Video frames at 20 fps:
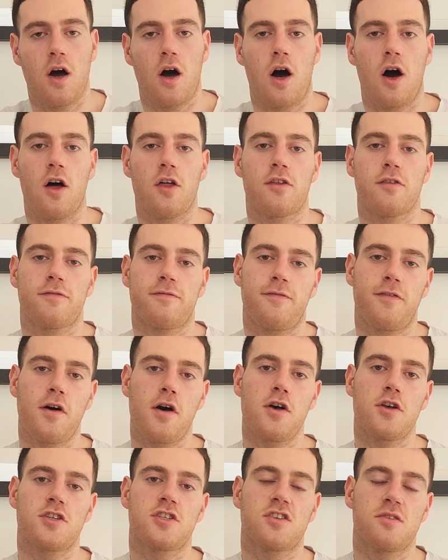are the
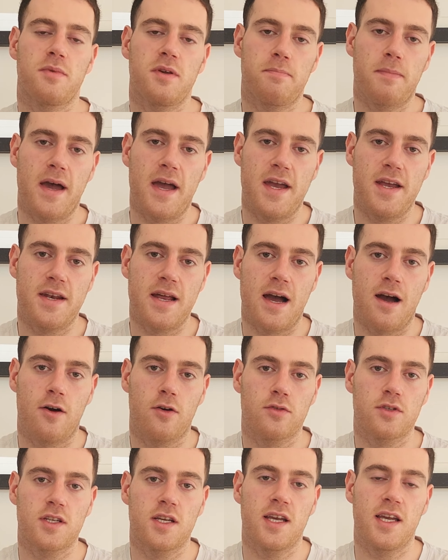first to be paid
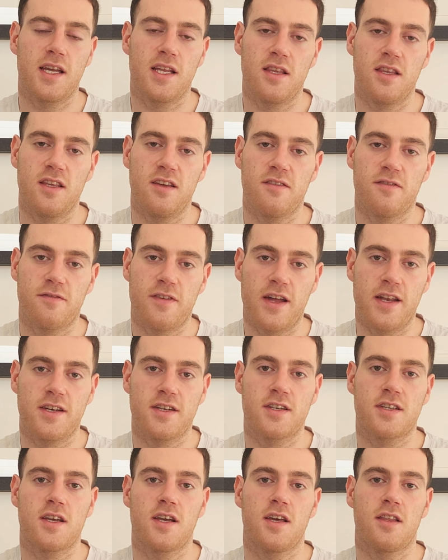out in the event